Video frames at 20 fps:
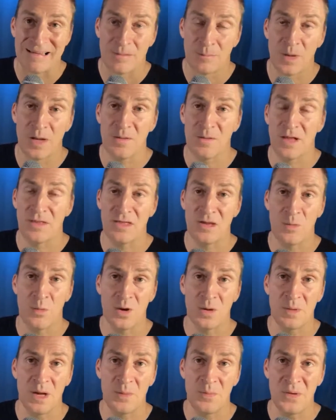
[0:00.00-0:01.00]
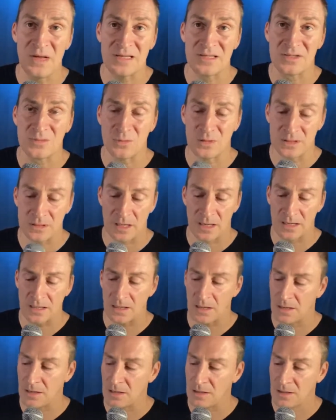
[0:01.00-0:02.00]
I think one of my best was I
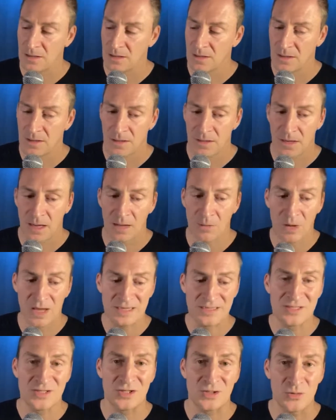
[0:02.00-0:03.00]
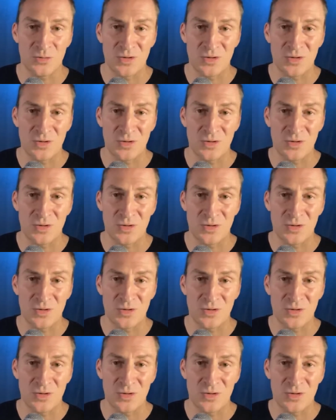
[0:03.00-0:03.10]
had a suit